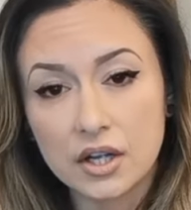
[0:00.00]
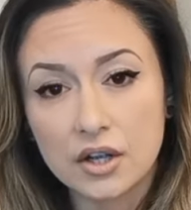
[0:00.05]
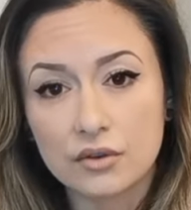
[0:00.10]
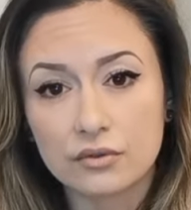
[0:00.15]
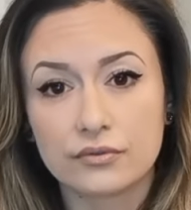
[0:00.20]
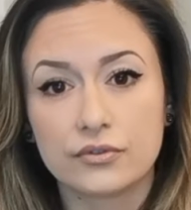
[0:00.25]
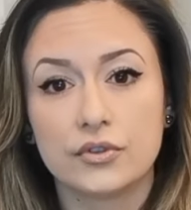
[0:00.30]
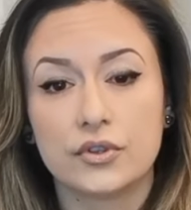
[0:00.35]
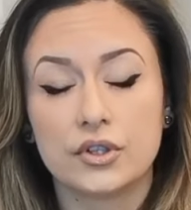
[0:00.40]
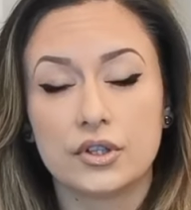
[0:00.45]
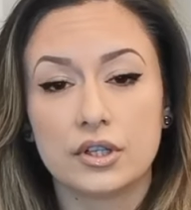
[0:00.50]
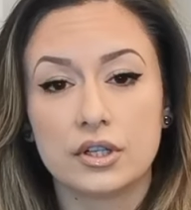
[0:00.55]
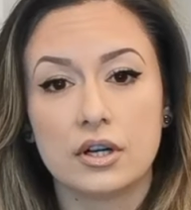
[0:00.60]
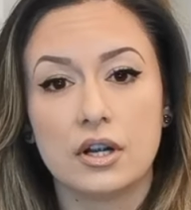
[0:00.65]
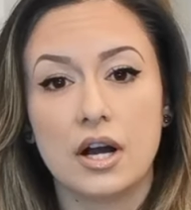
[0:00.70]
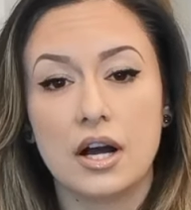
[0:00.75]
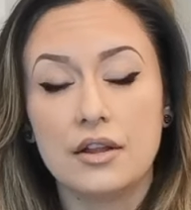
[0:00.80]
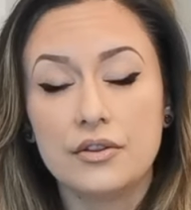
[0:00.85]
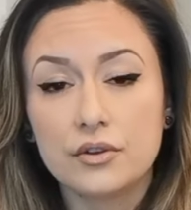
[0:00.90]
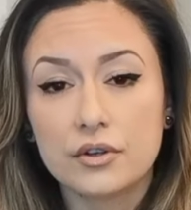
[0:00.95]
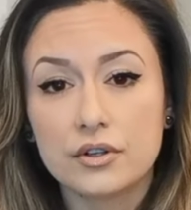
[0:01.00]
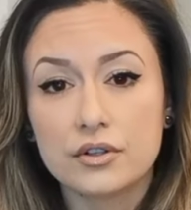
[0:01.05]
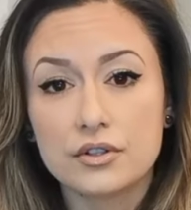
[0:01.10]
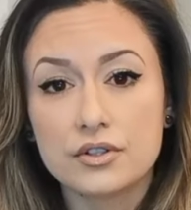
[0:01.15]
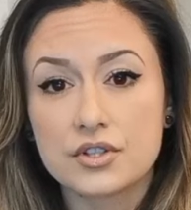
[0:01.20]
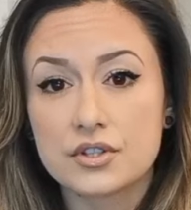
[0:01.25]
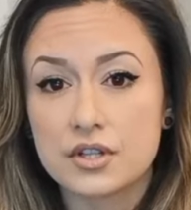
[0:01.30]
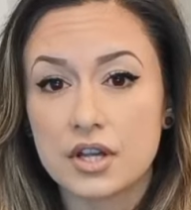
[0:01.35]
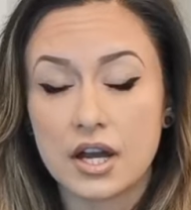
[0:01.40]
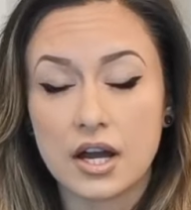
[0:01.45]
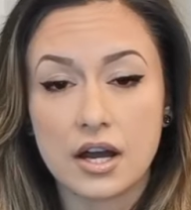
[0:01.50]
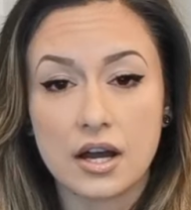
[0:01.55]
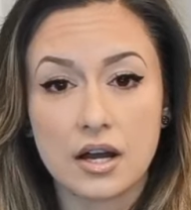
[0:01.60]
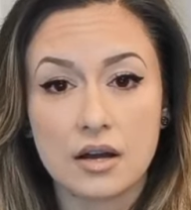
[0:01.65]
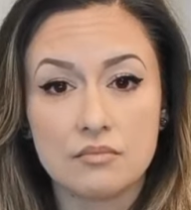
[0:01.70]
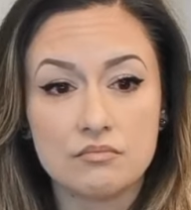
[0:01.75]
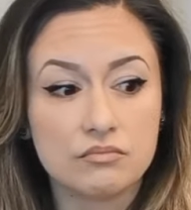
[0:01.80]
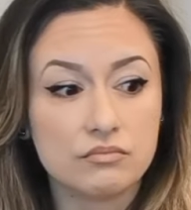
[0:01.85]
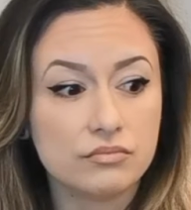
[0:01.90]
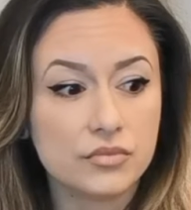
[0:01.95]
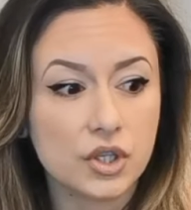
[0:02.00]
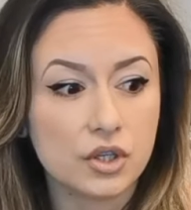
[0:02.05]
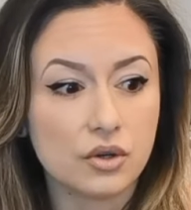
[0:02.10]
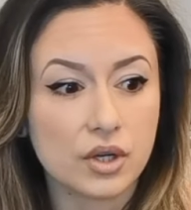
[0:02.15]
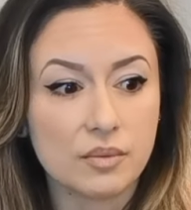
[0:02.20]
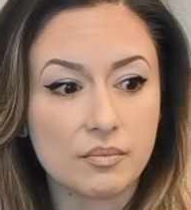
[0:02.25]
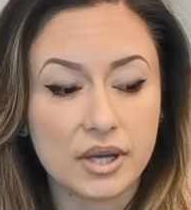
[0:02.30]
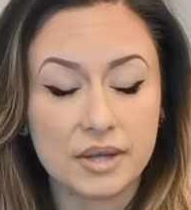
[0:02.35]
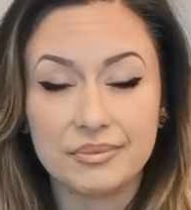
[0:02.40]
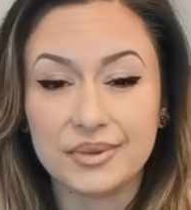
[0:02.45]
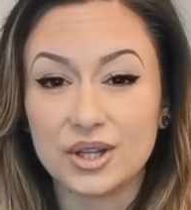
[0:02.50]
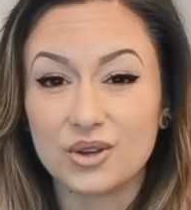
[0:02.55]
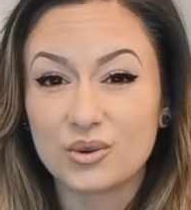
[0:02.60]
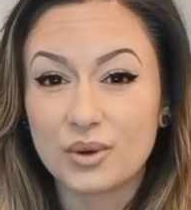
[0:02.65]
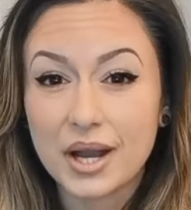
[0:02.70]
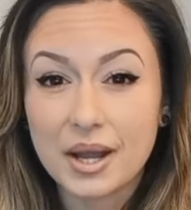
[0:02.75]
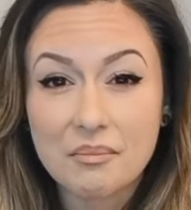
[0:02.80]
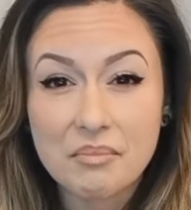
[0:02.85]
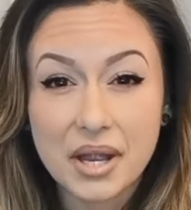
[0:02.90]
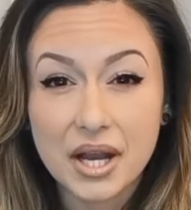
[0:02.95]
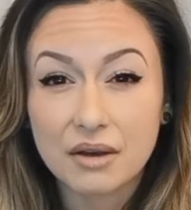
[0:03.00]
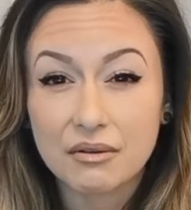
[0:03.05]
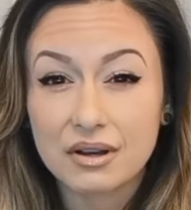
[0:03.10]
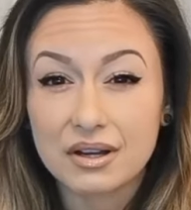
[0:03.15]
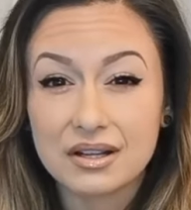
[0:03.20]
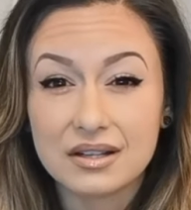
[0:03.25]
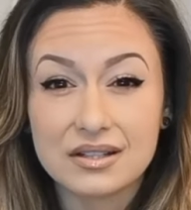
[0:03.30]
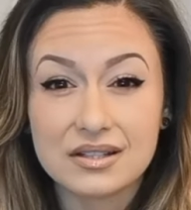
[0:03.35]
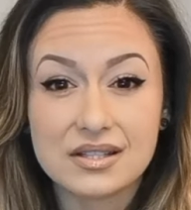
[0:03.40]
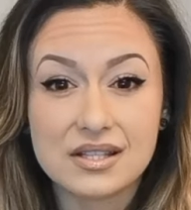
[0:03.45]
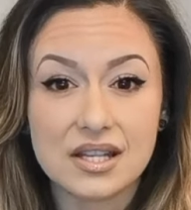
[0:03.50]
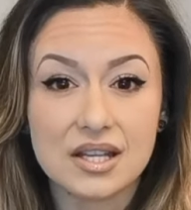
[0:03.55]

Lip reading: For others, it might be grandparents,